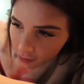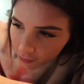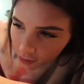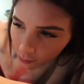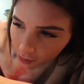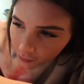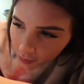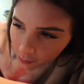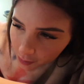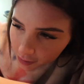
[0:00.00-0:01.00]
definitely not work for
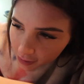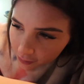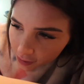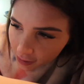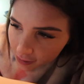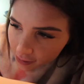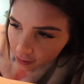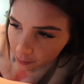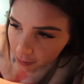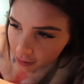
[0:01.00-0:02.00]
anyone who didn't have good
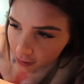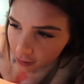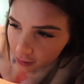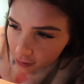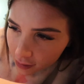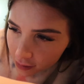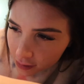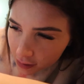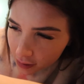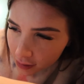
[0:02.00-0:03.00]
eyesight
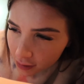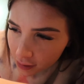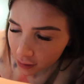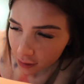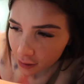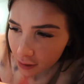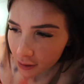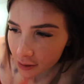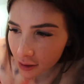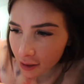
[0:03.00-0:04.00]
because
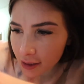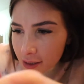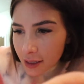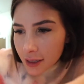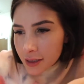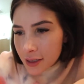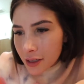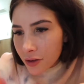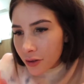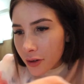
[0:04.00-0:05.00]
it's not easy to get this
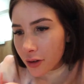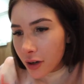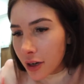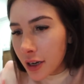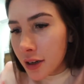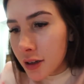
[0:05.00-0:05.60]
thing through. Okay.